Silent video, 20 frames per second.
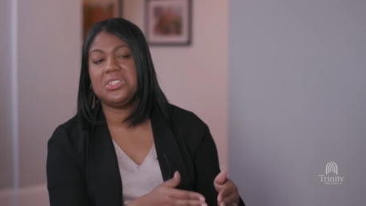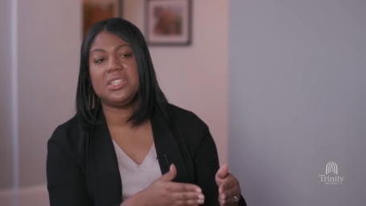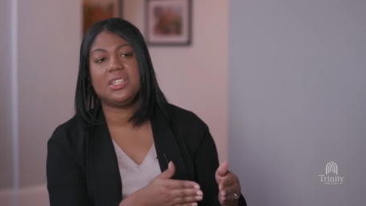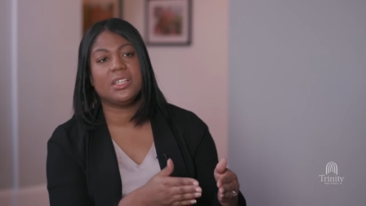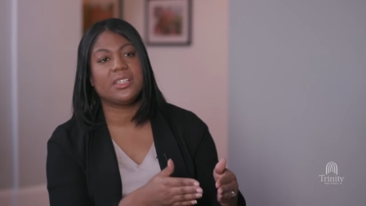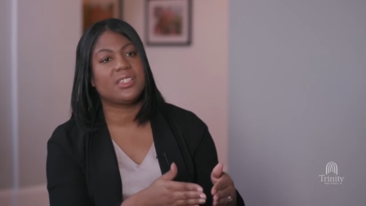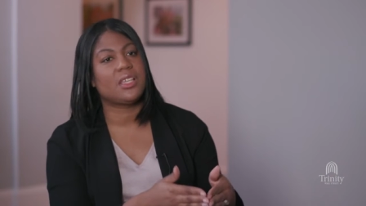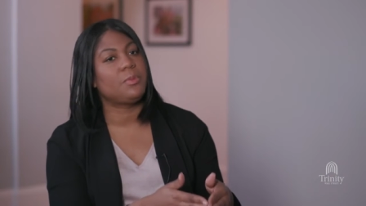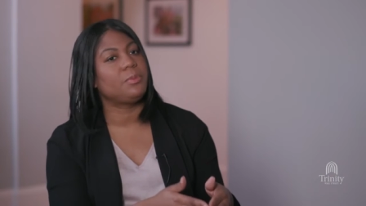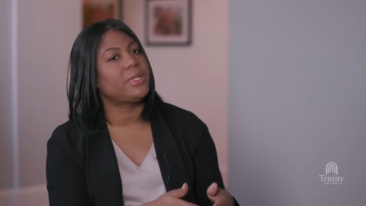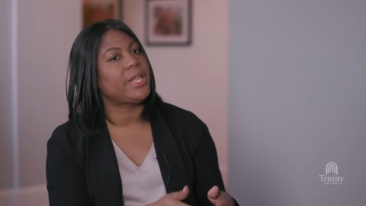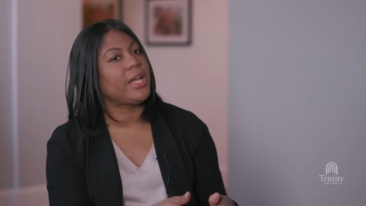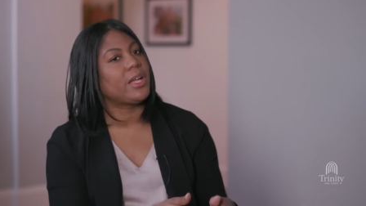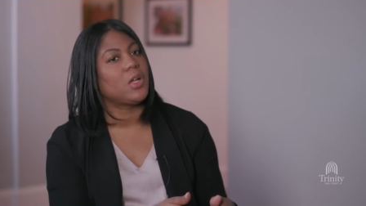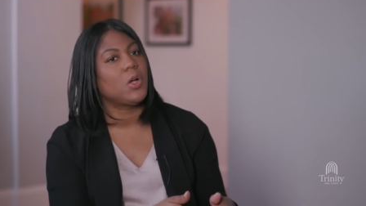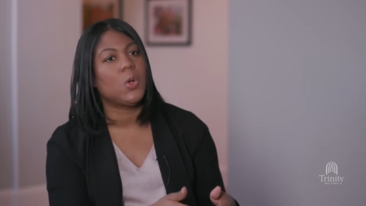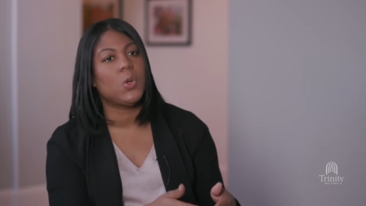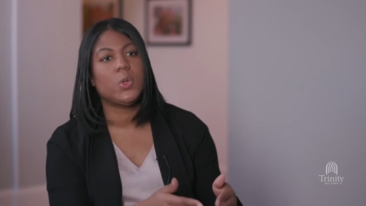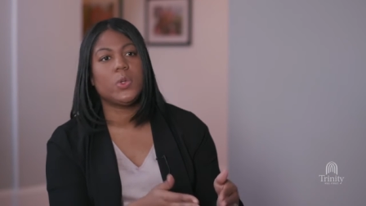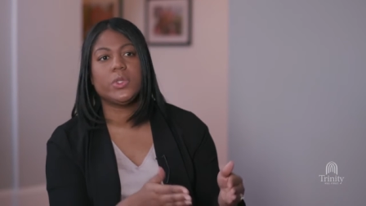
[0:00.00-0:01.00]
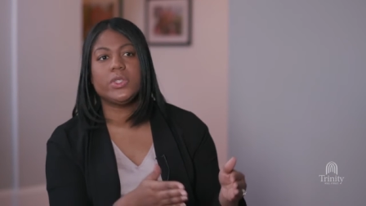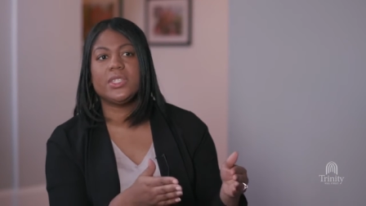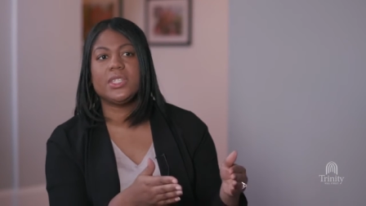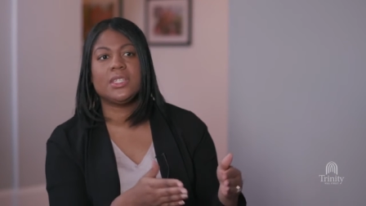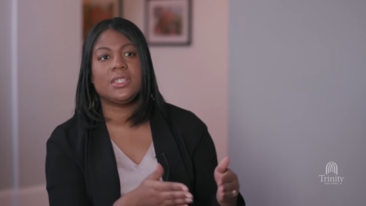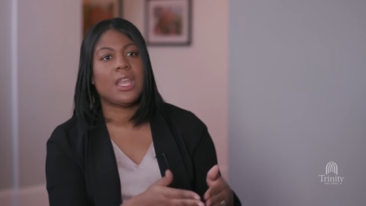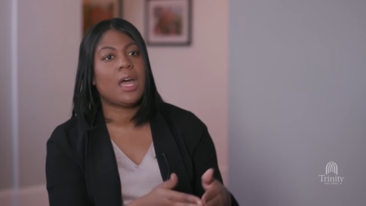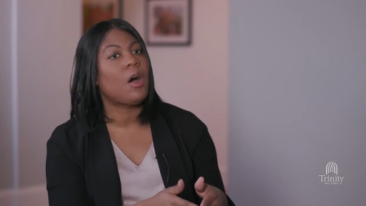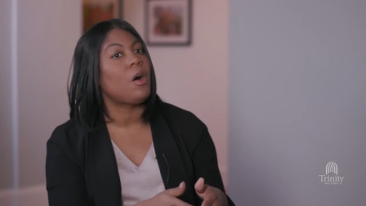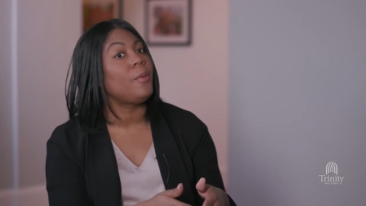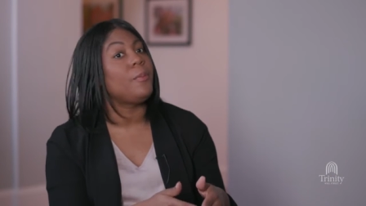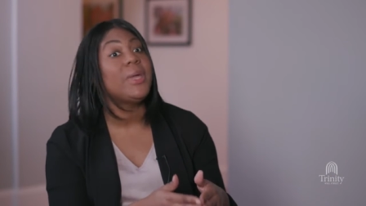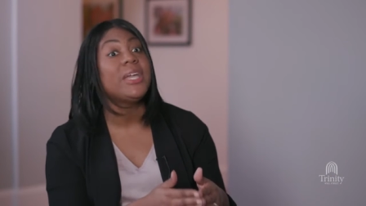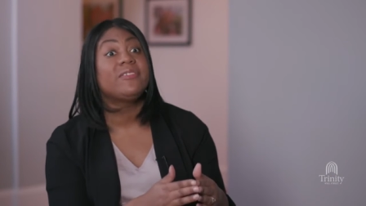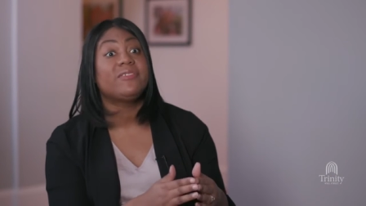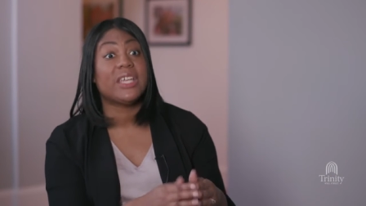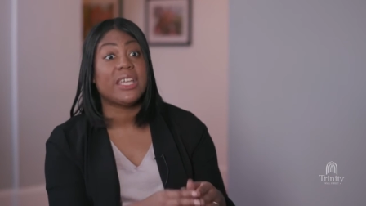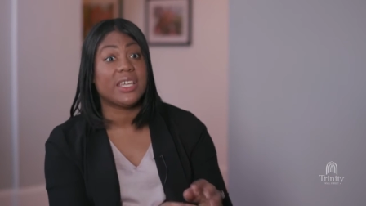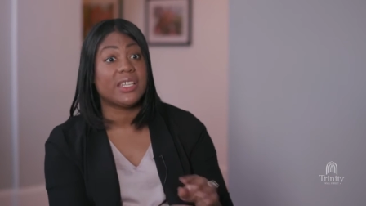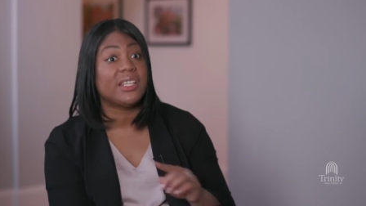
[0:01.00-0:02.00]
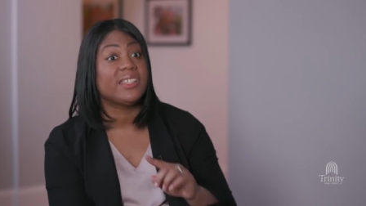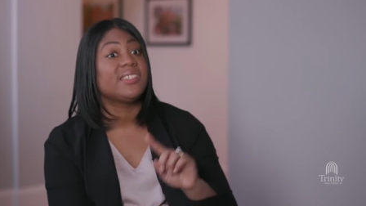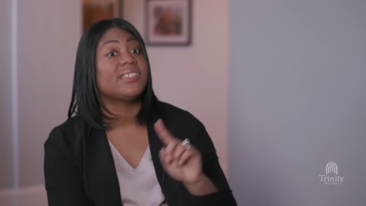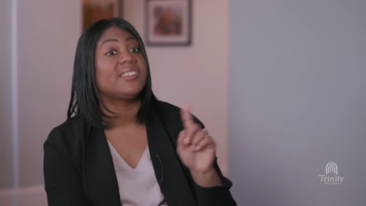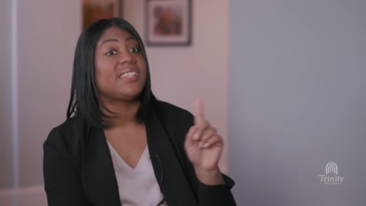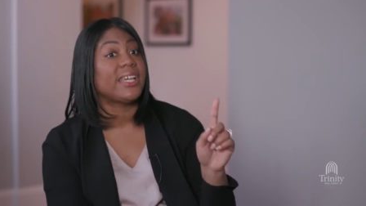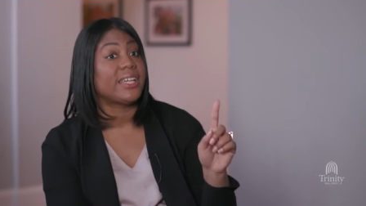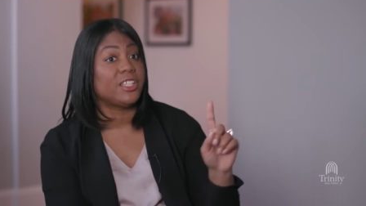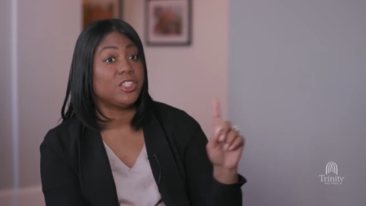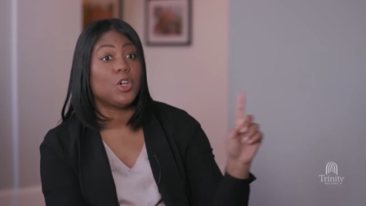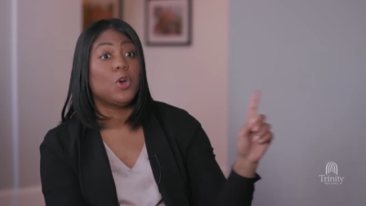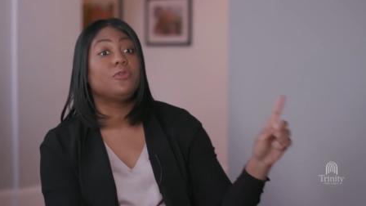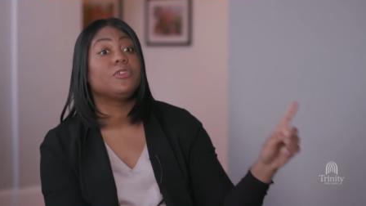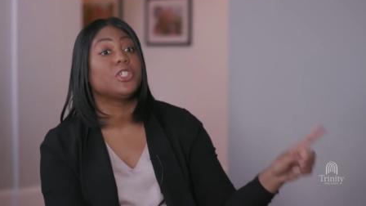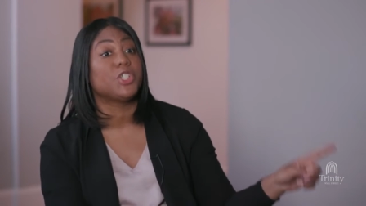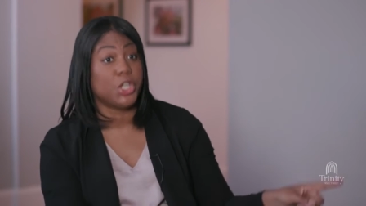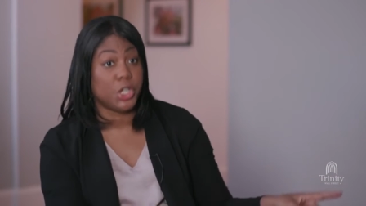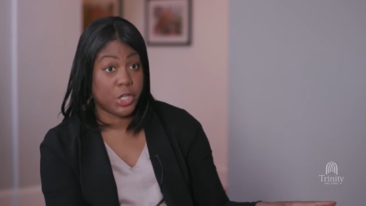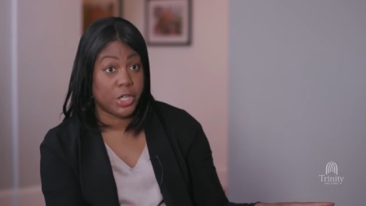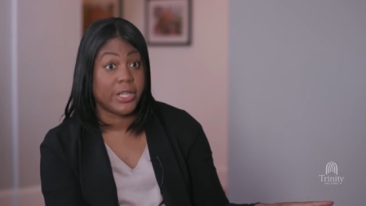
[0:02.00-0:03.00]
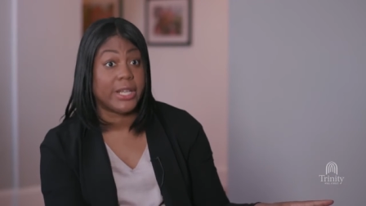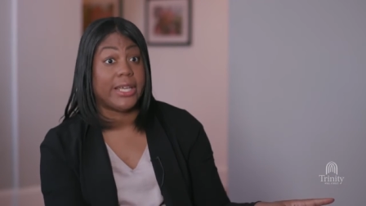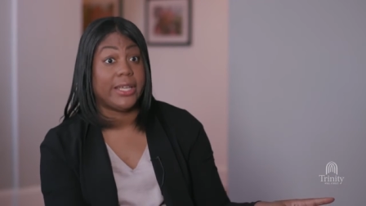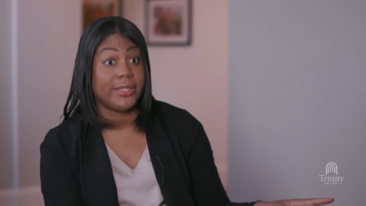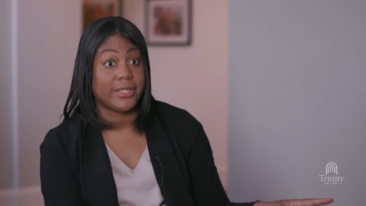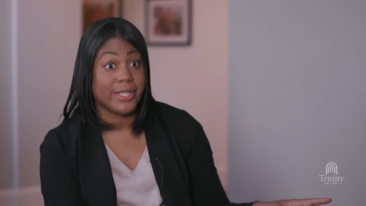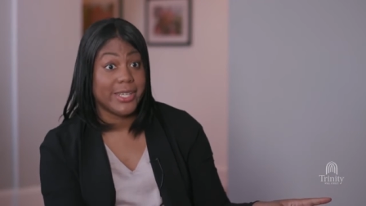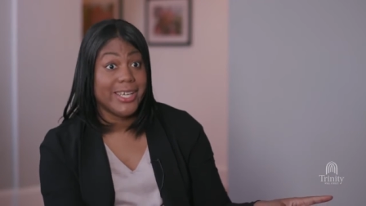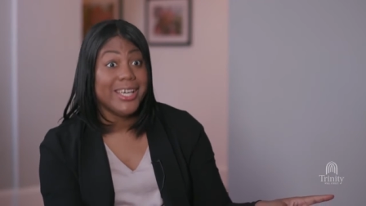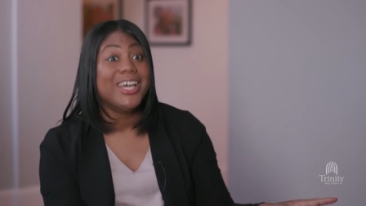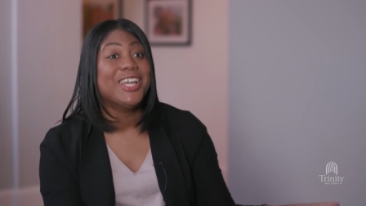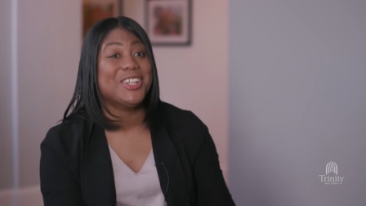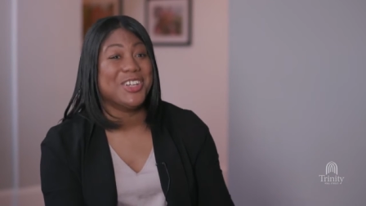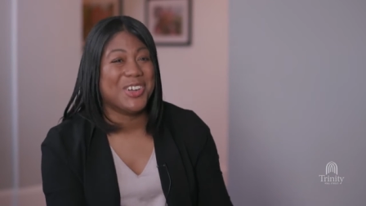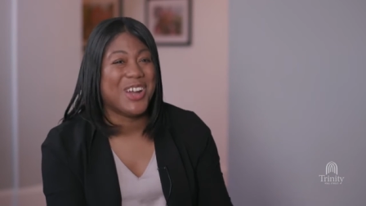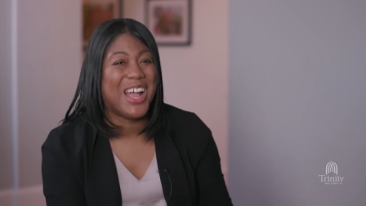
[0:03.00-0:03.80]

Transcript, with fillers: didn't accept black codes, didn't now it may have taken us a second to overturn it, right?